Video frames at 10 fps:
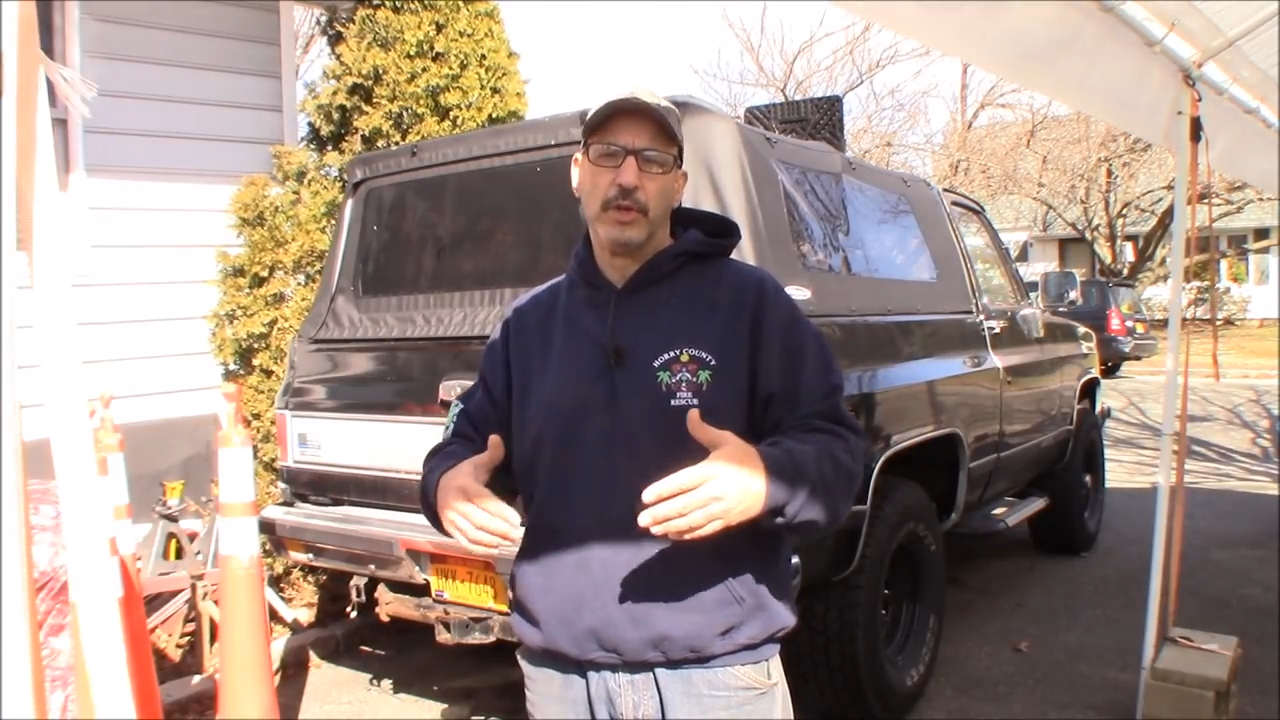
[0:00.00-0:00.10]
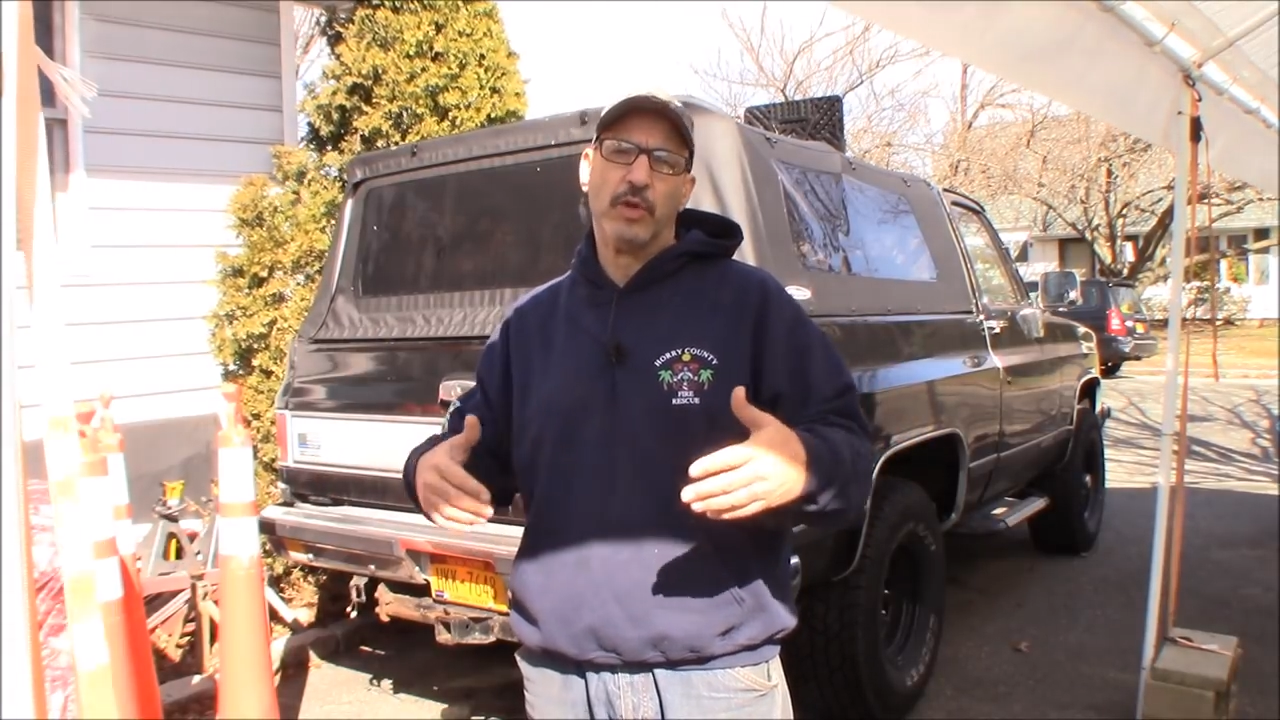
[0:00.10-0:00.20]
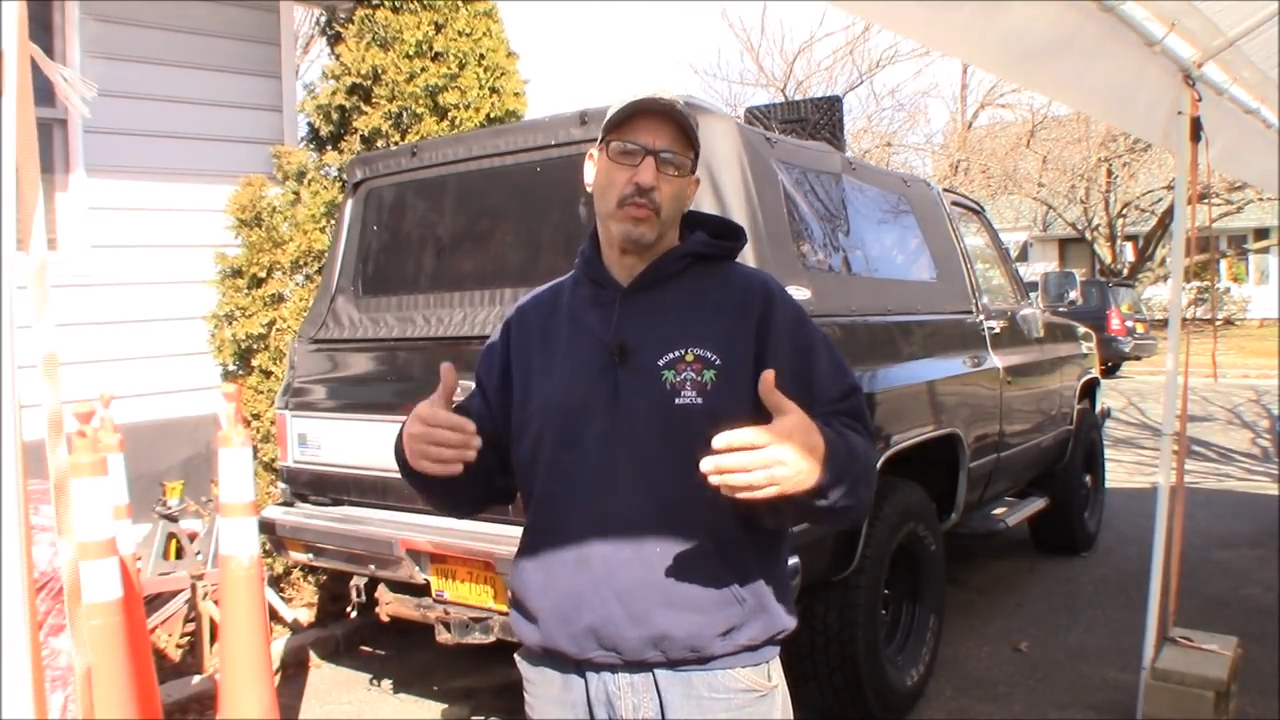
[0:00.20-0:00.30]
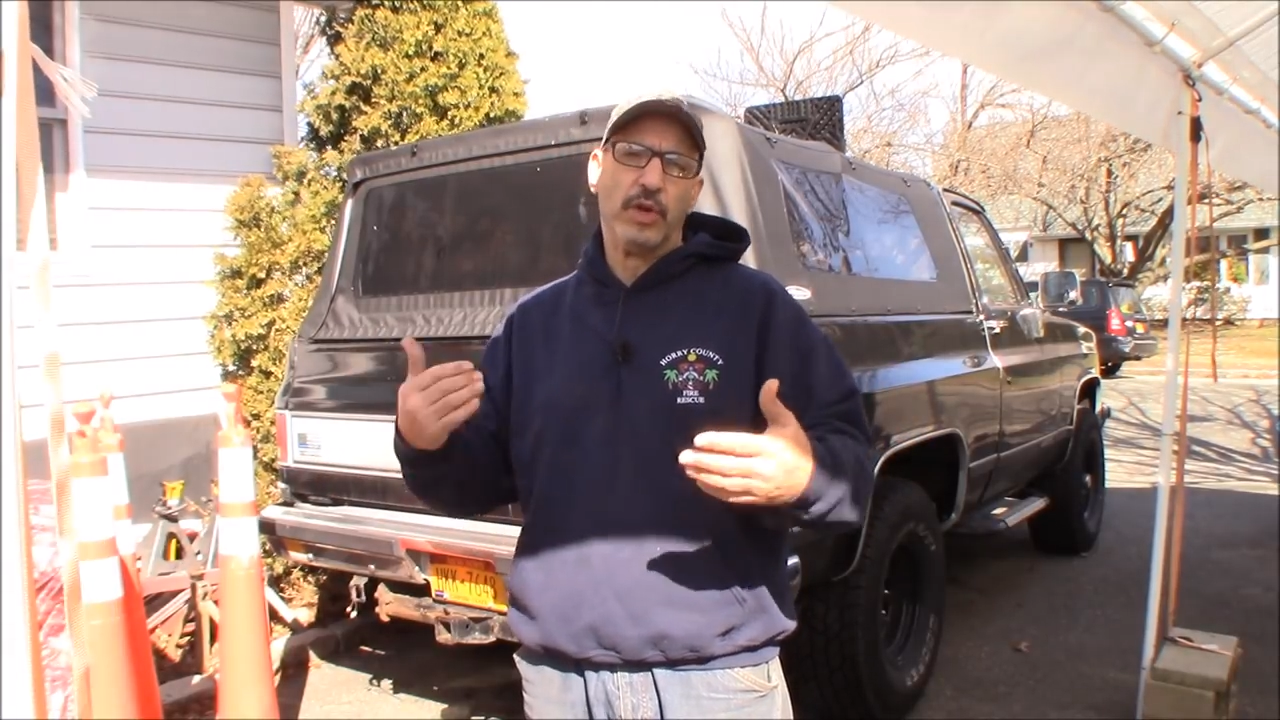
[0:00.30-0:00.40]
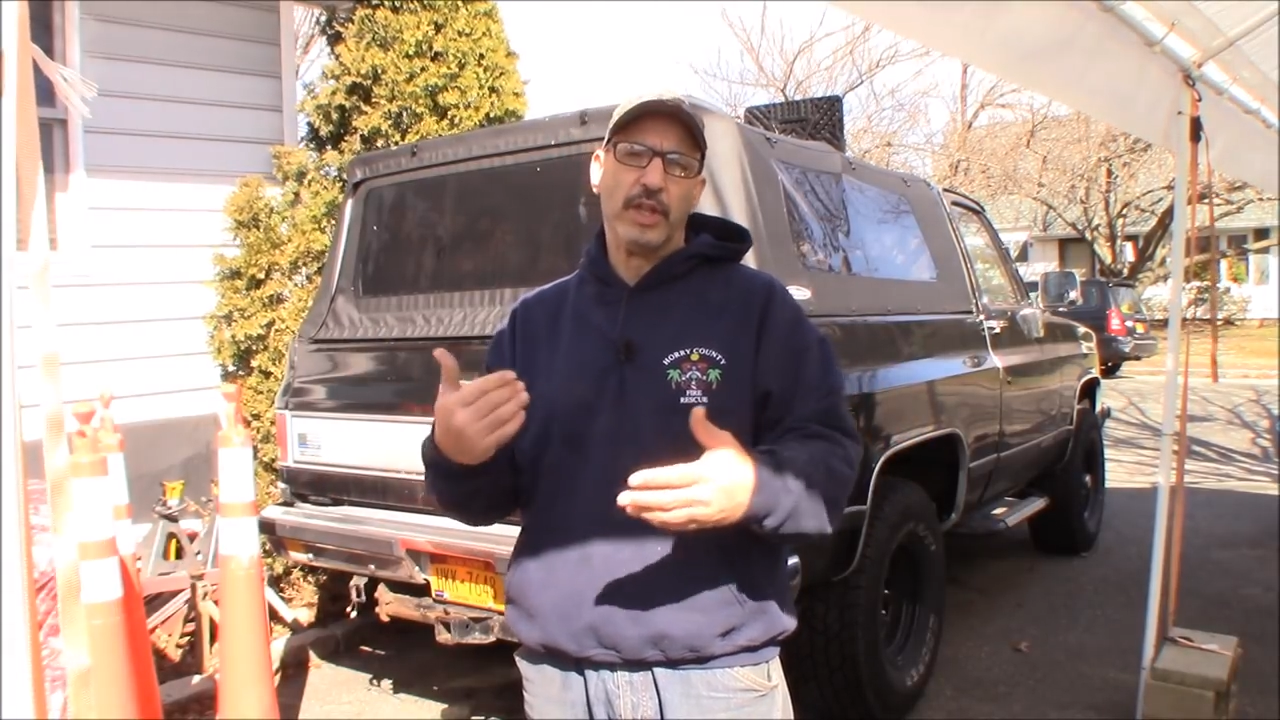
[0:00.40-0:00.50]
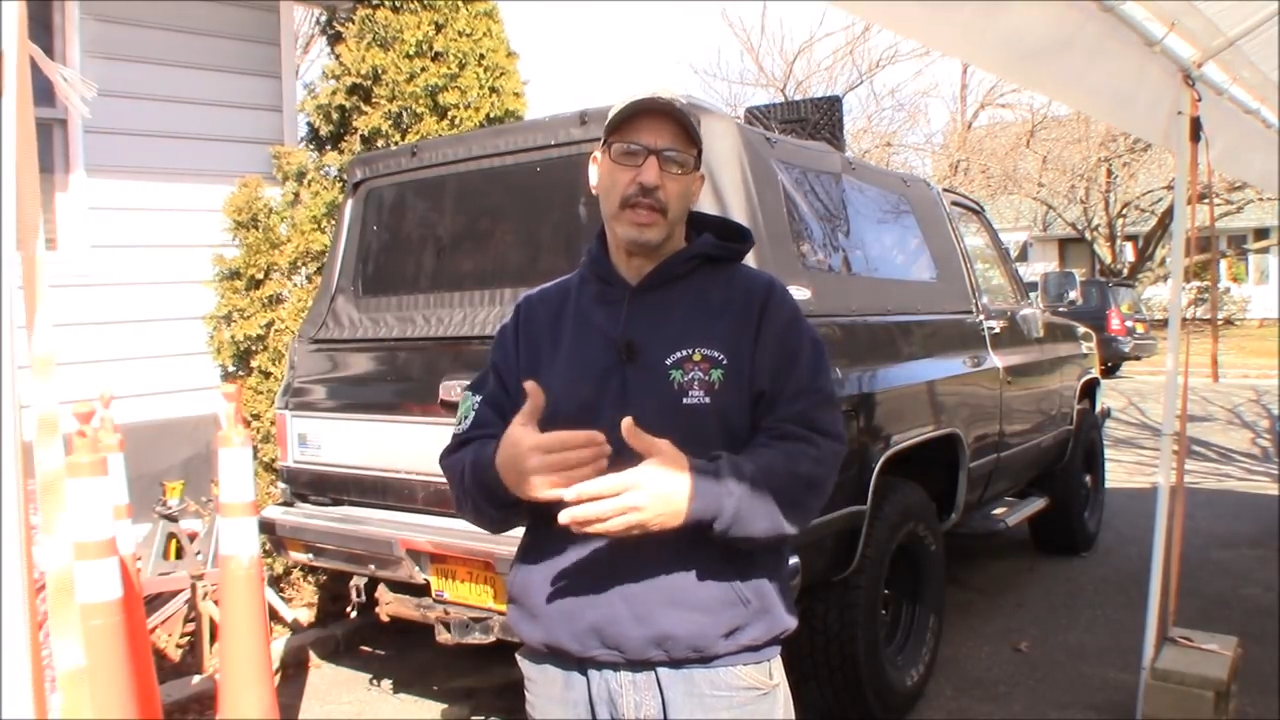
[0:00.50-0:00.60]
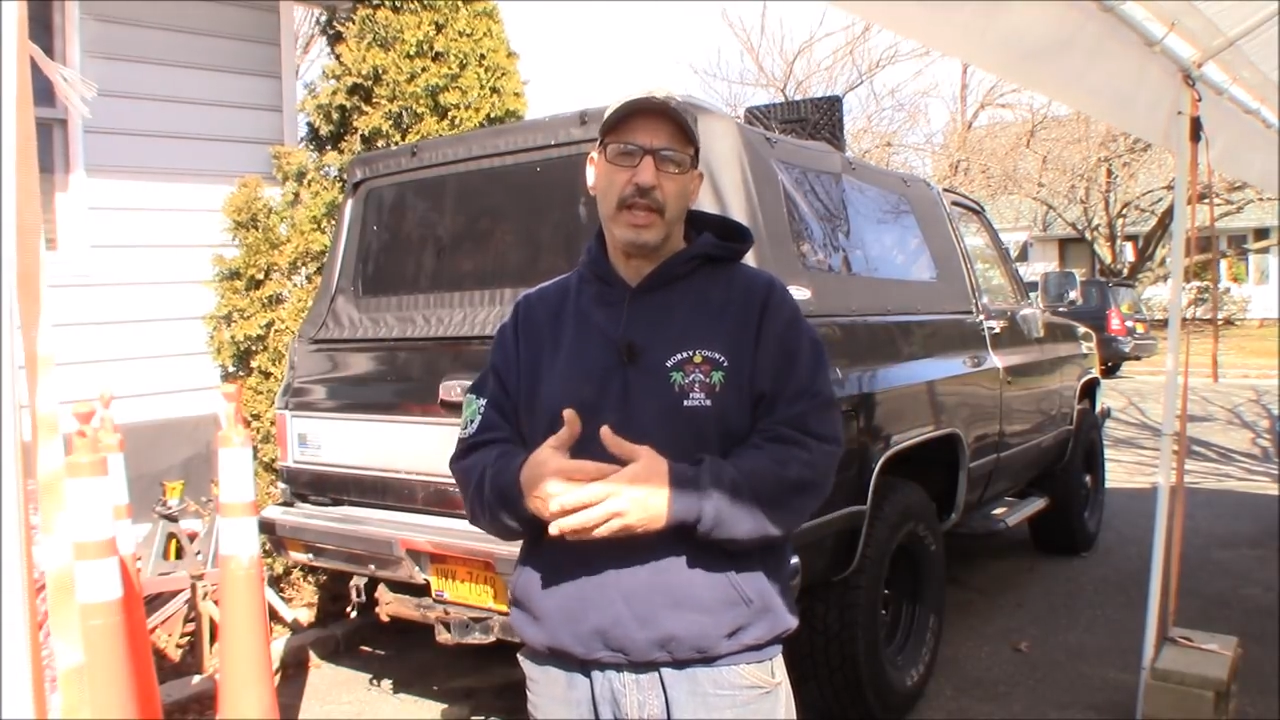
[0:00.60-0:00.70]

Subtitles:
where you're really